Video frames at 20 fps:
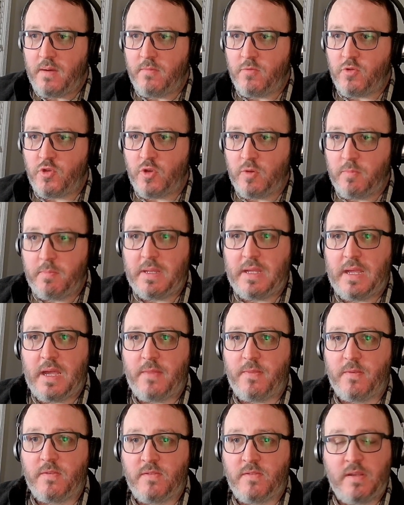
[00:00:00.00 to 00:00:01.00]
should be
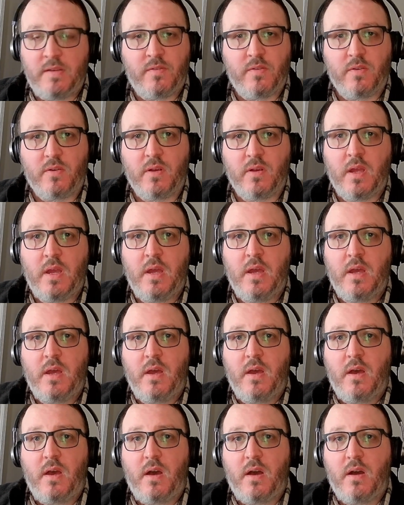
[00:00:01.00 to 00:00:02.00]
at the center
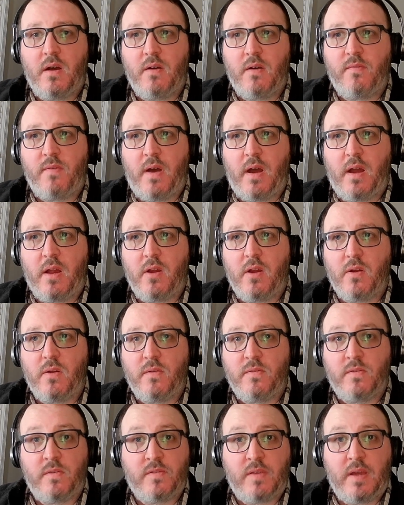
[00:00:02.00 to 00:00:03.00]
of
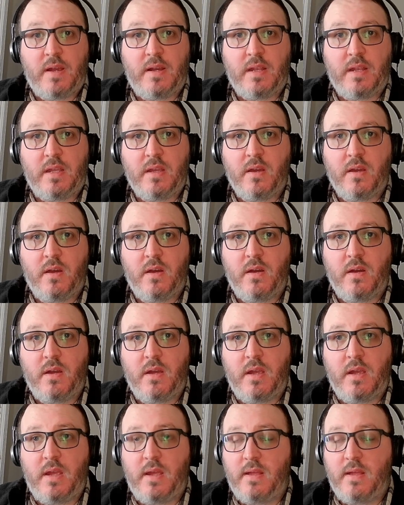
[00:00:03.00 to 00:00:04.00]
our society.
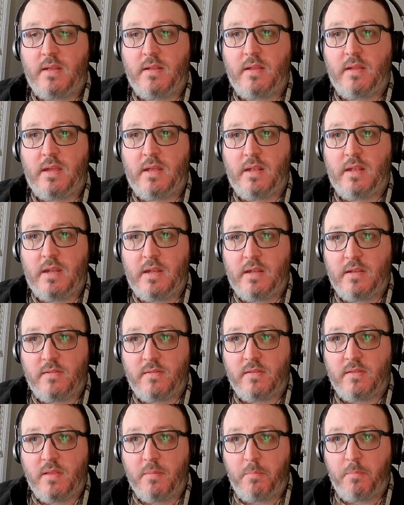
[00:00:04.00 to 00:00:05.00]
And
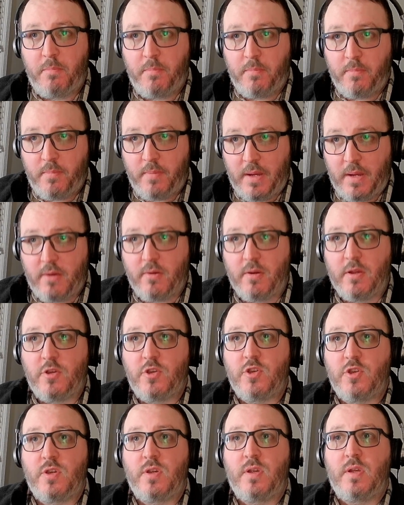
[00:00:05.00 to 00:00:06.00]
it's the
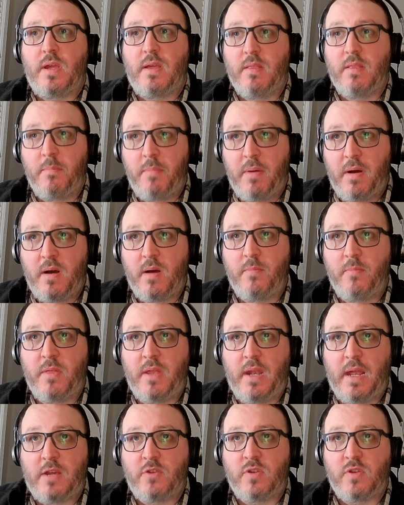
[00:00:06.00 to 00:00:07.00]
parish and the pub
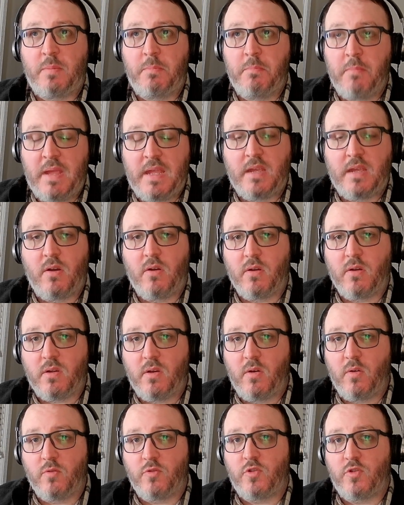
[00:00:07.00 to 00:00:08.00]
that actually make our
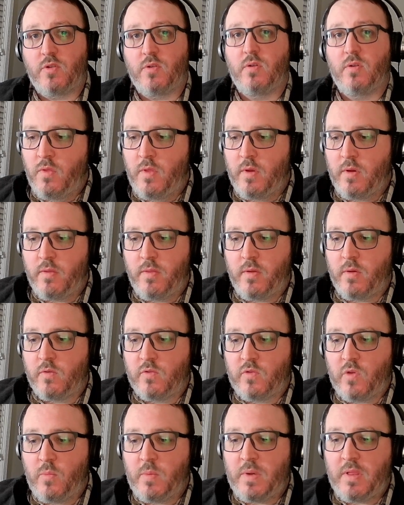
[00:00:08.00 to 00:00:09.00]
culture. There are
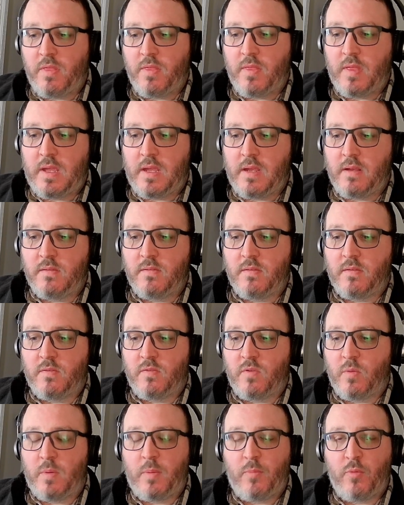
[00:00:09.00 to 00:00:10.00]
so many things,
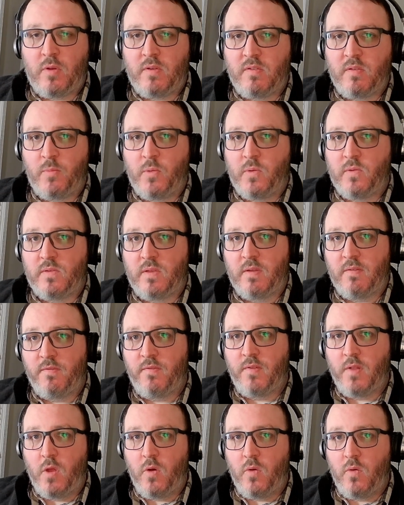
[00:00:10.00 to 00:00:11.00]
so many principles that
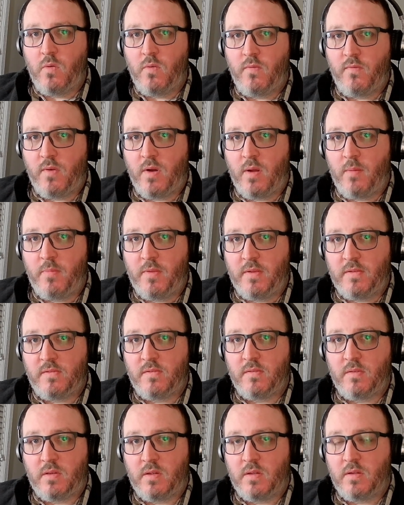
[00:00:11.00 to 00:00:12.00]
flow from
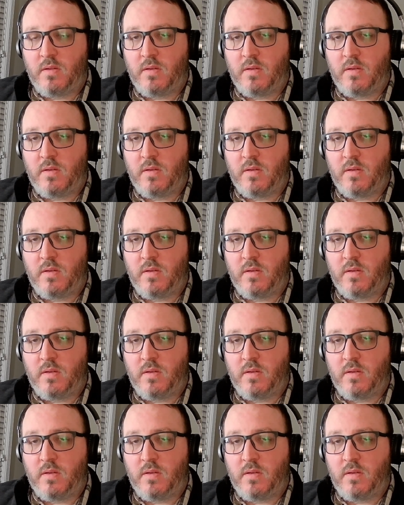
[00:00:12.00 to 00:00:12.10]
this